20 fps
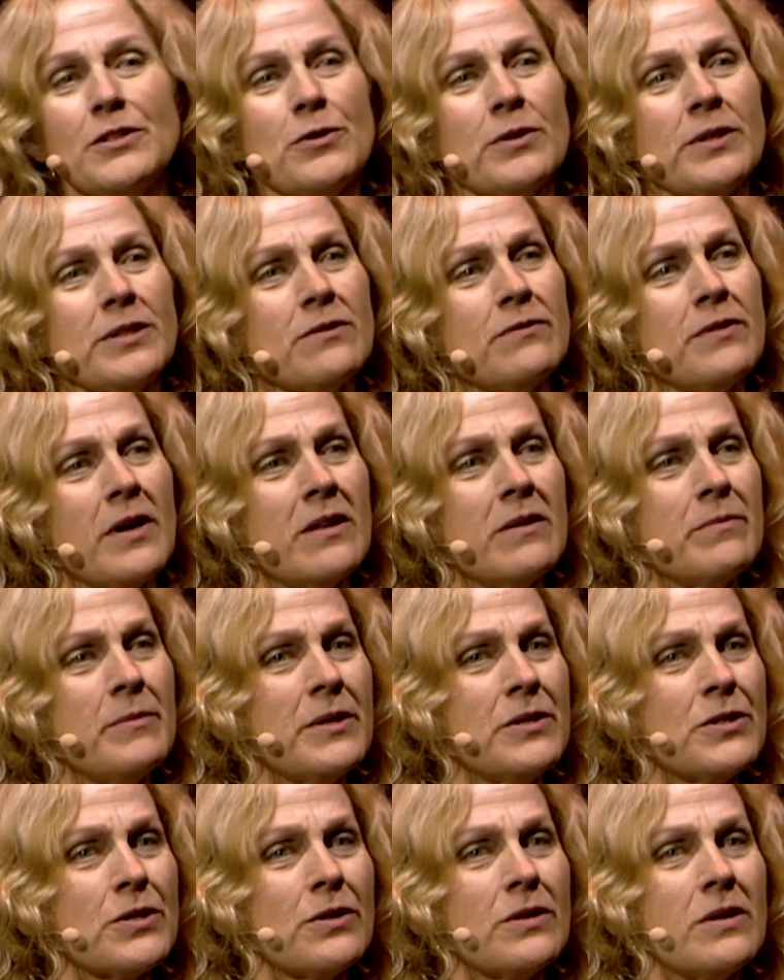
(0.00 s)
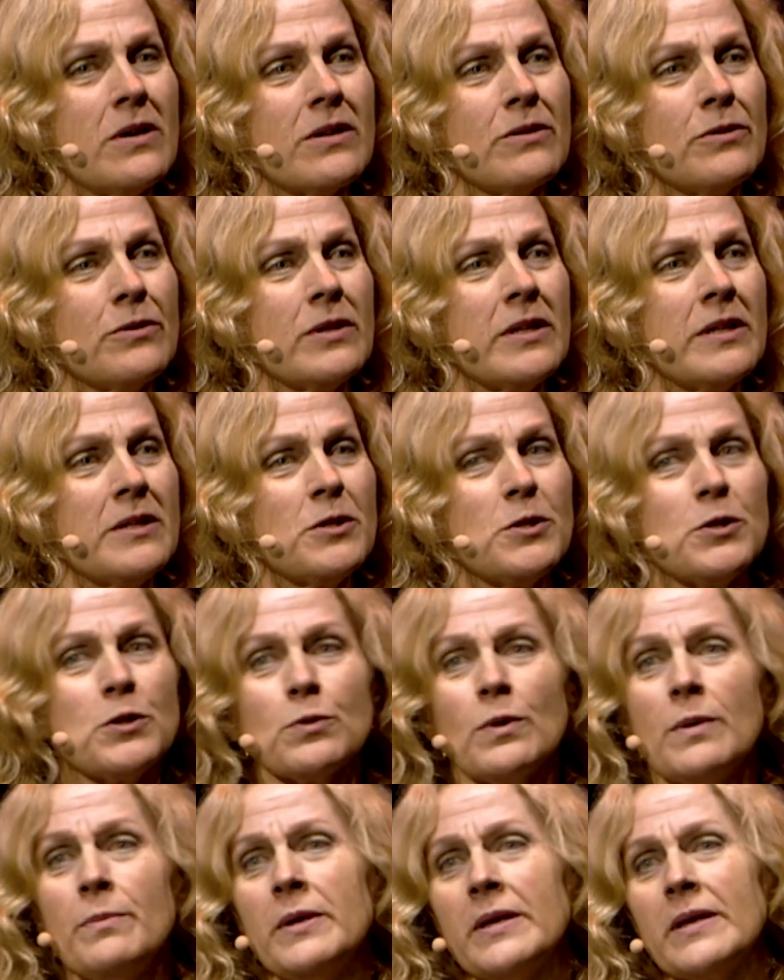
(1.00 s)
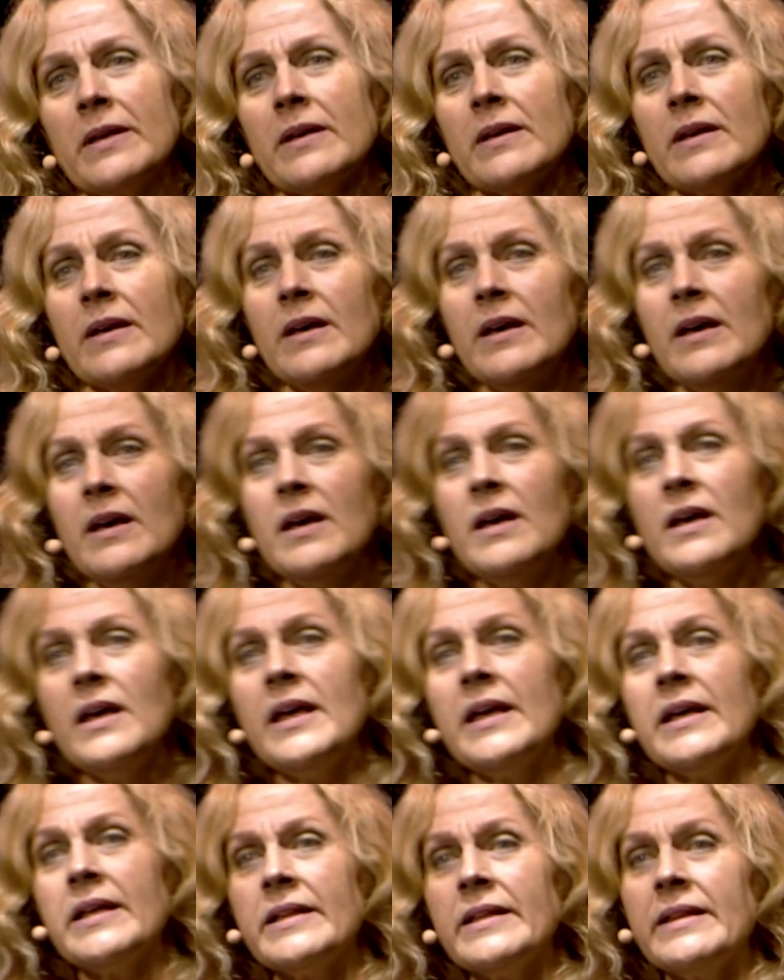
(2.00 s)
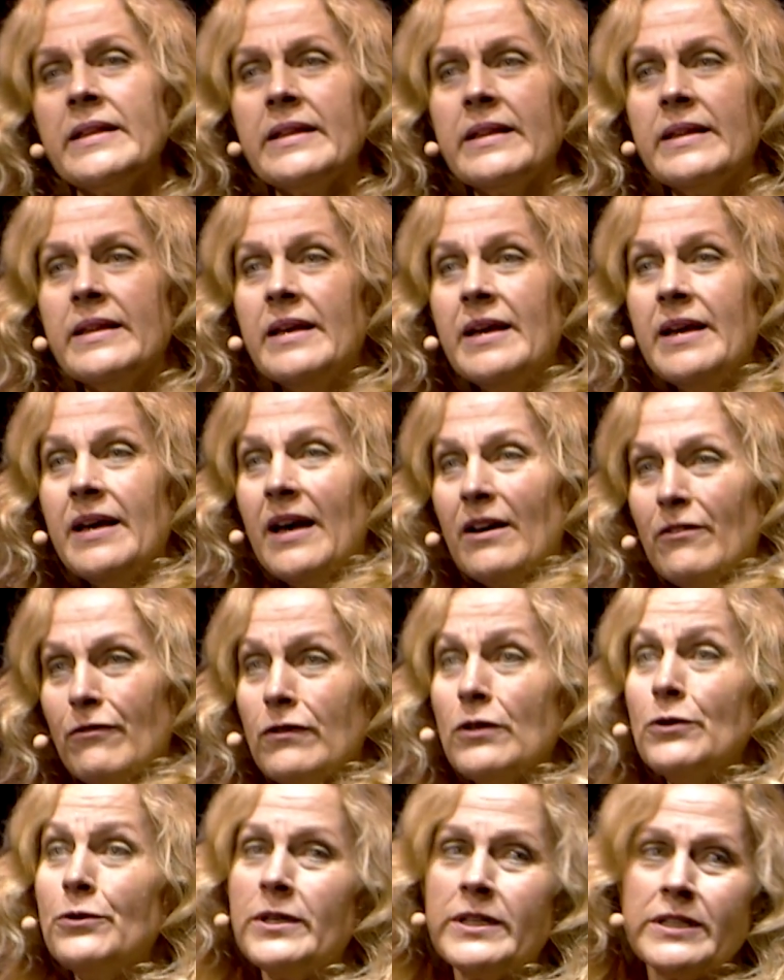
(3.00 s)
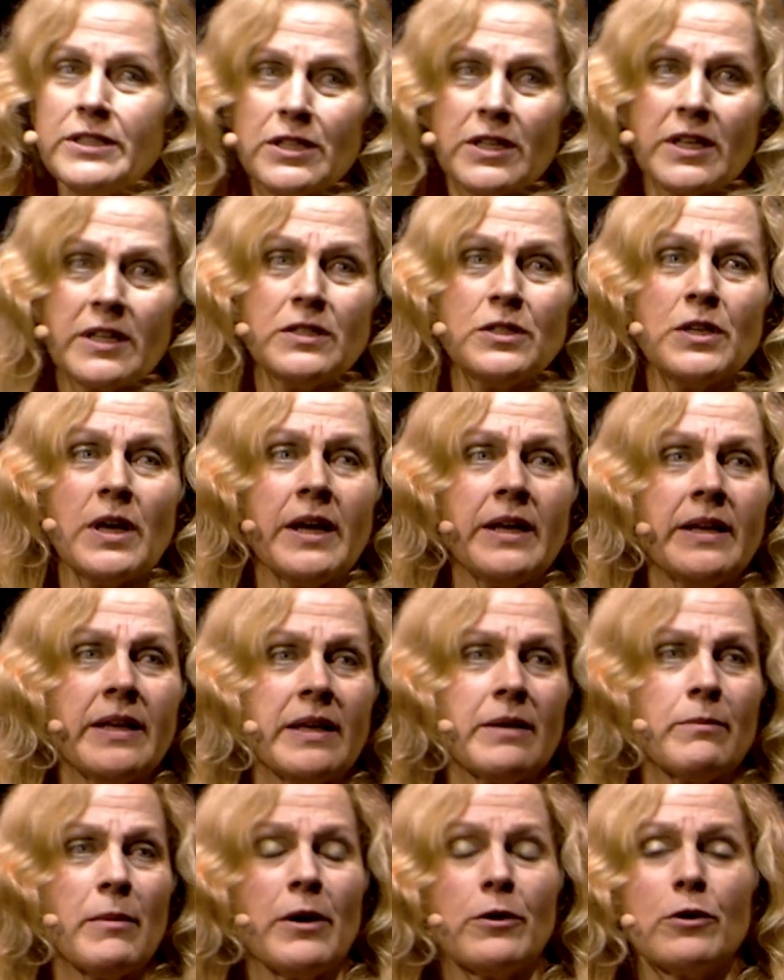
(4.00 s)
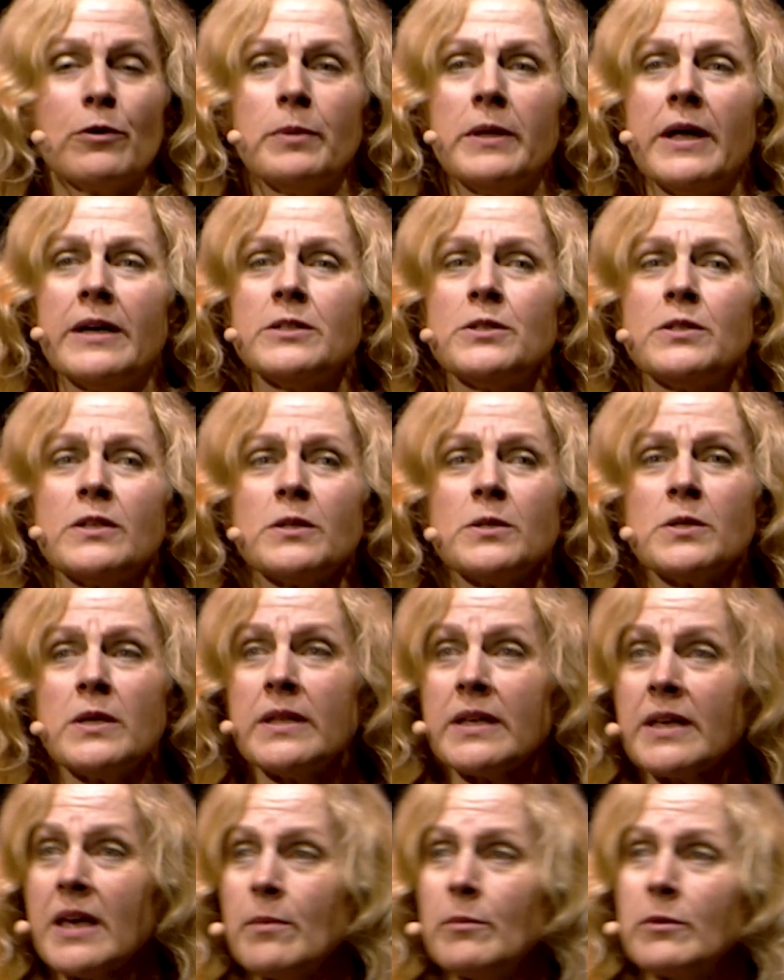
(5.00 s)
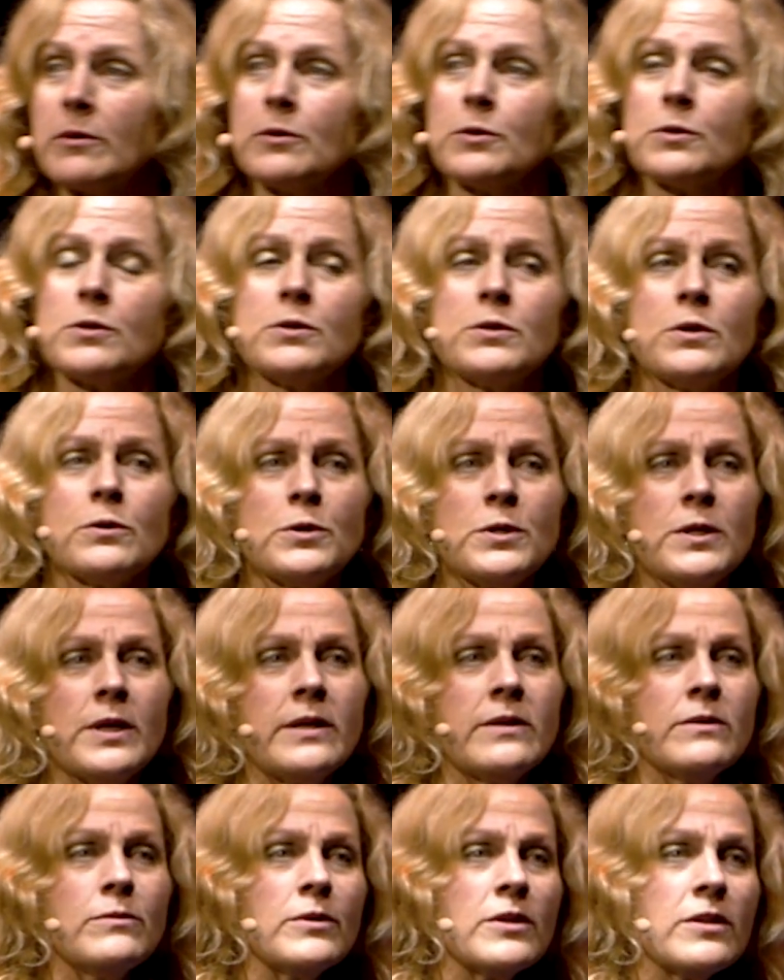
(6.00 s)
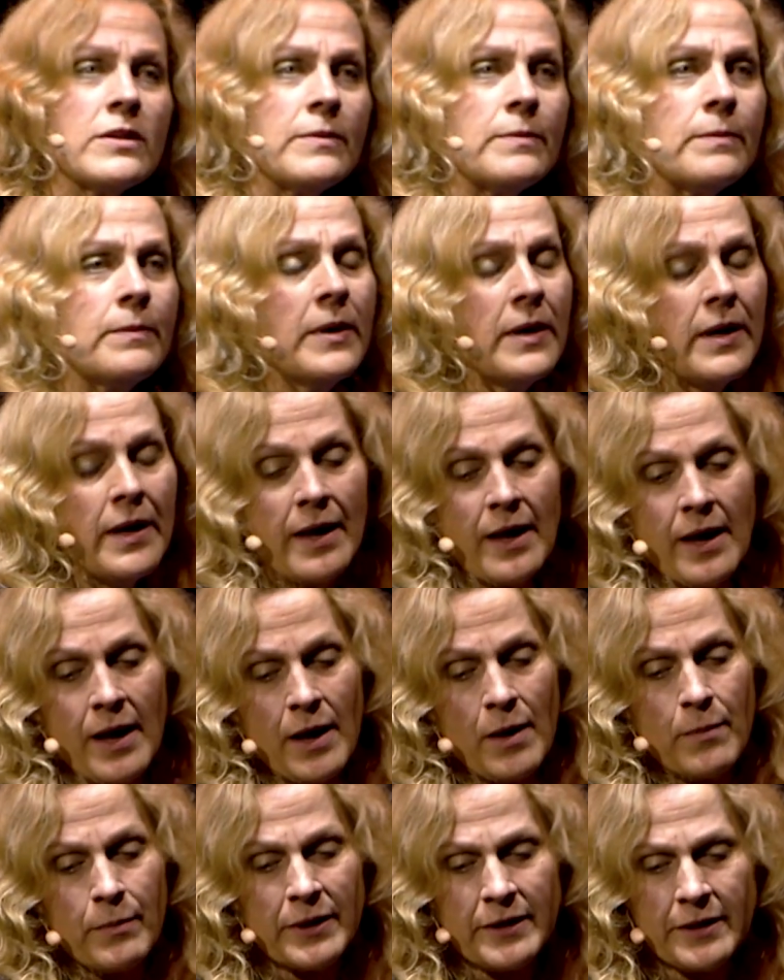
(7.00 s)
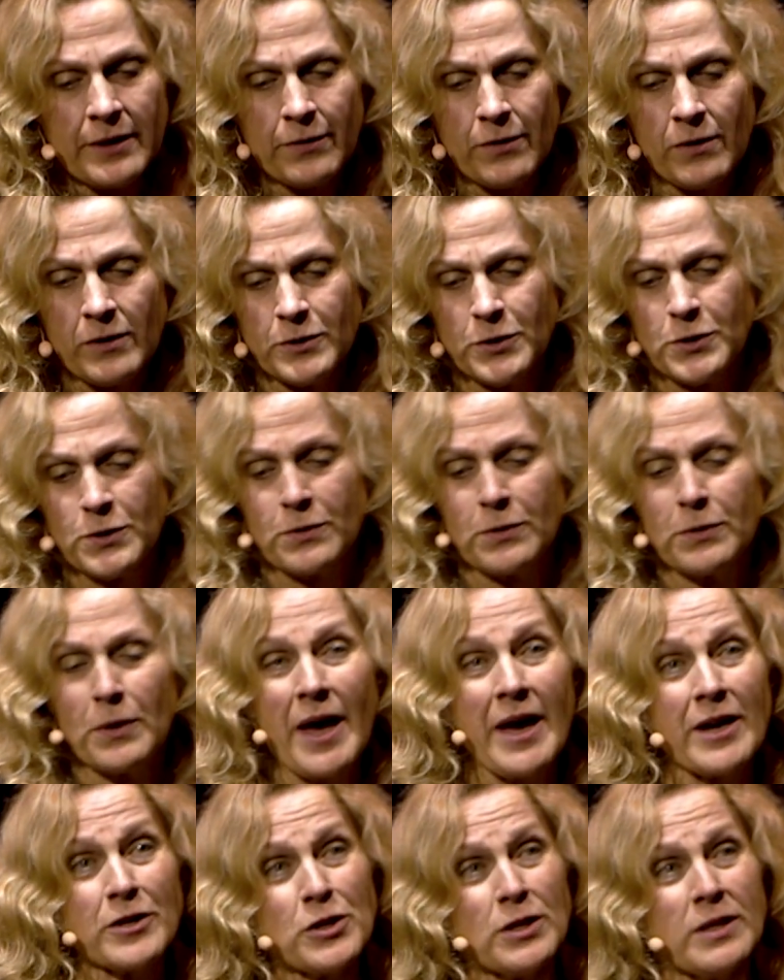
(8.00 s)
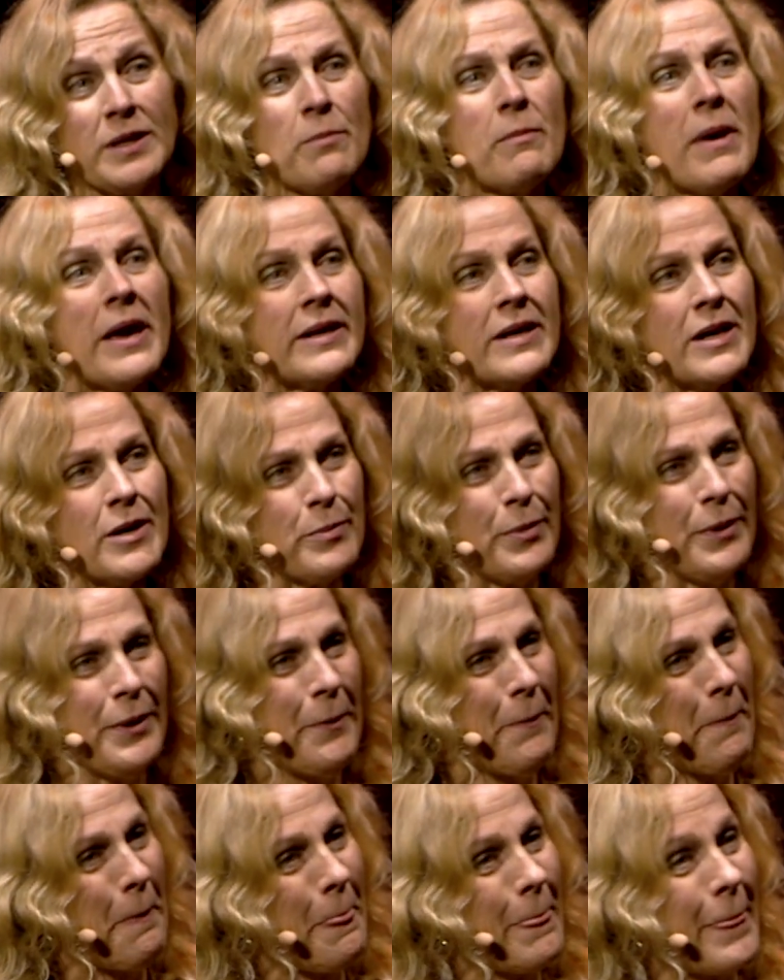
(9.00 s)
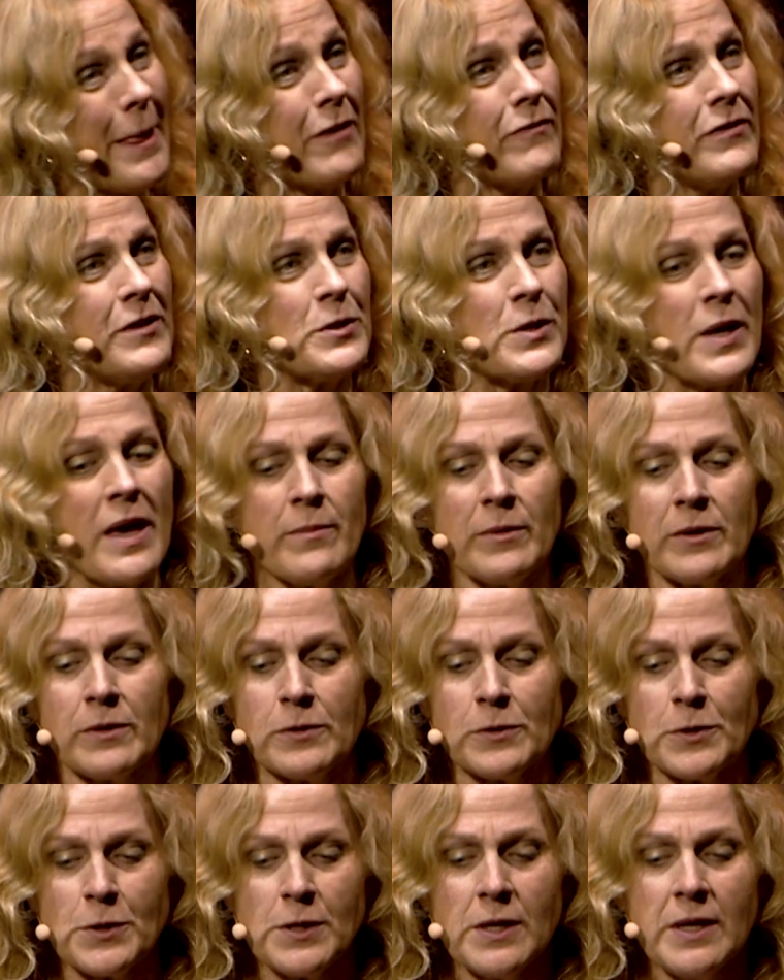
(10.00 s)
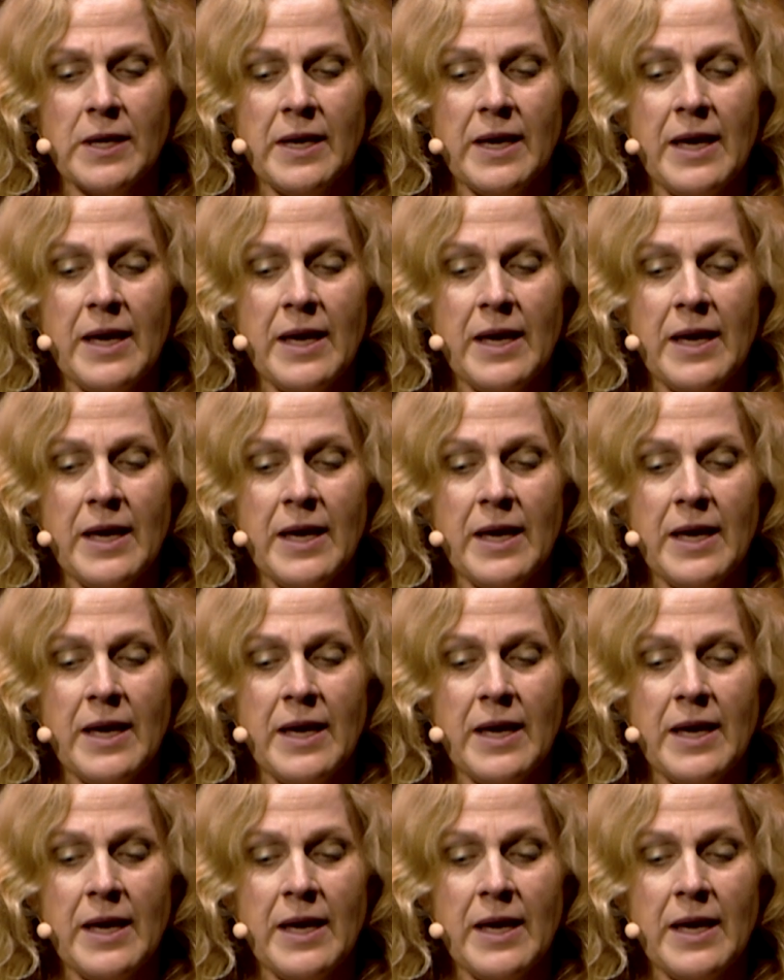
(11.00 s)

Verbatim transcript: during development are not only swimming in fluid containing microplastics and the chemicals associated with them, but they're also actually made up of these chemicals.